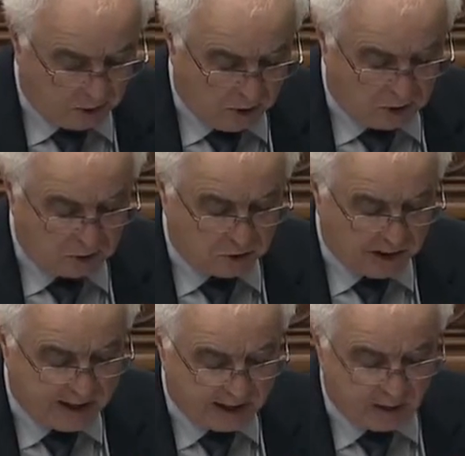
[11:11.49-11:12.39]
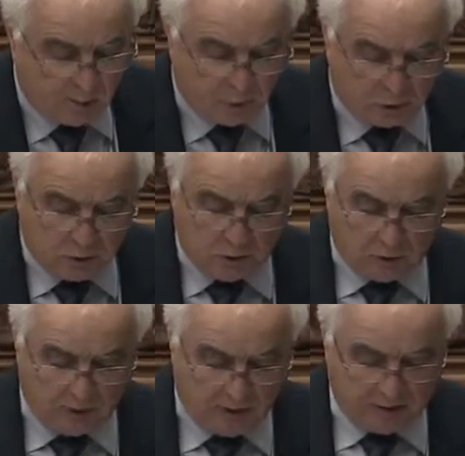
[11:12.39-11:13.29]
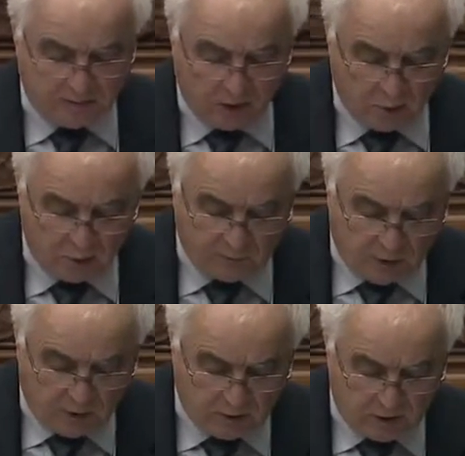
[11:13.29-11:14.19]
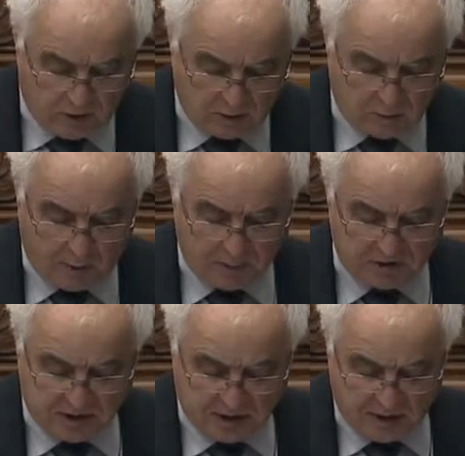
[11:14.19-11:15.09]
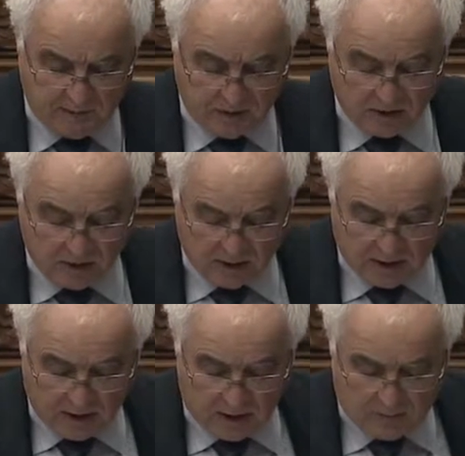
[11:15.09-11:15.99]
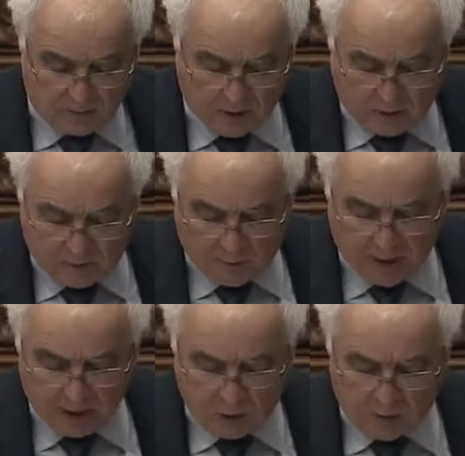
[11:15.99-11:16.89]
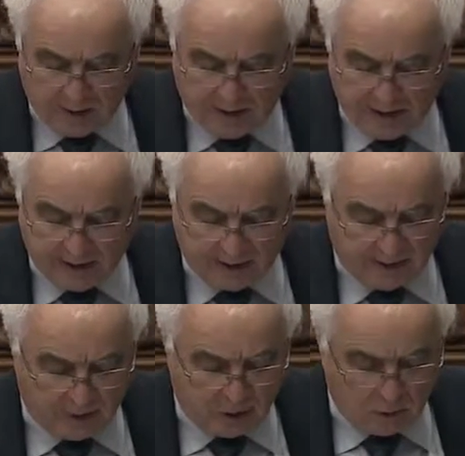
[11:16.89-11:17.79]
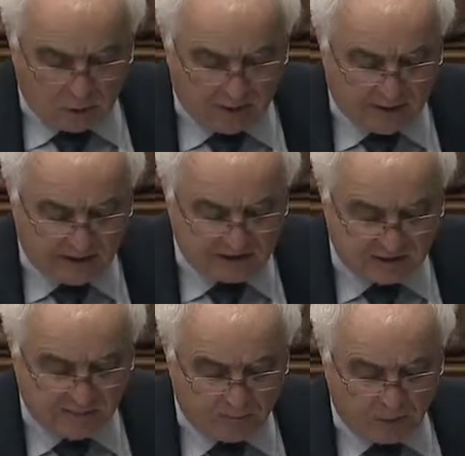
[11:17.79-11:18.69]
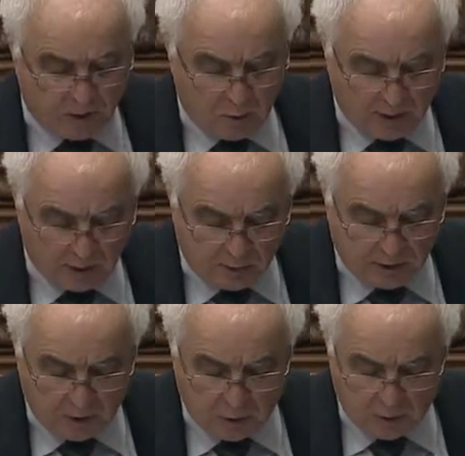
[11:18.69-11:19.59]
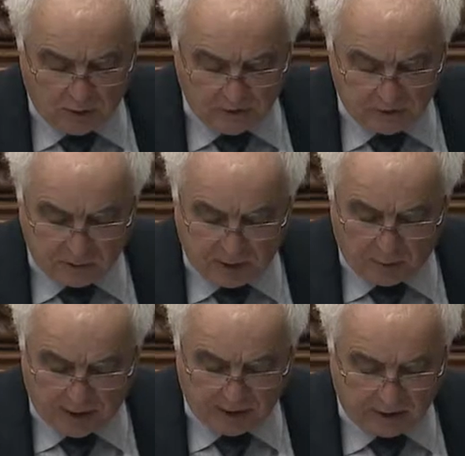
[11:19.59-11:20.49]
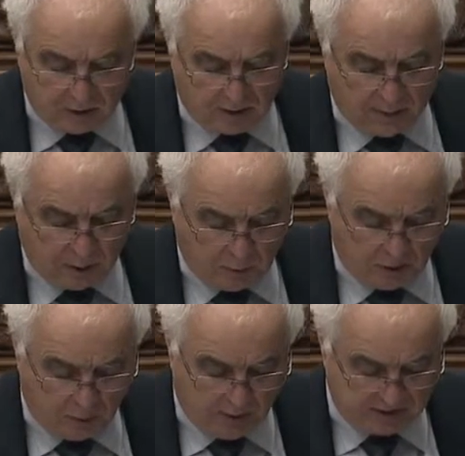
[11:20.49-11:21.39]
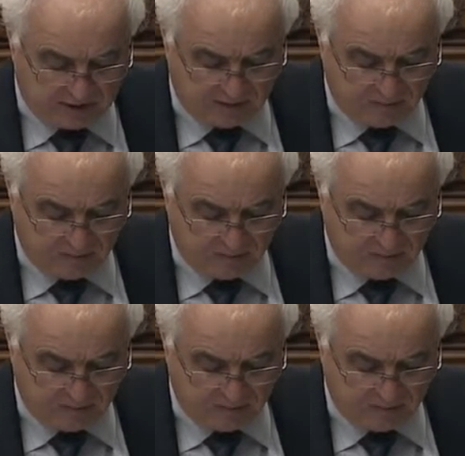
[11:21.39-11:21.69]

earlier today I had an opportunity to meet with volunteers representing of Myeloma Canada, including Leslie Weatherby, who lives in my riding, Northumberland, 20 West.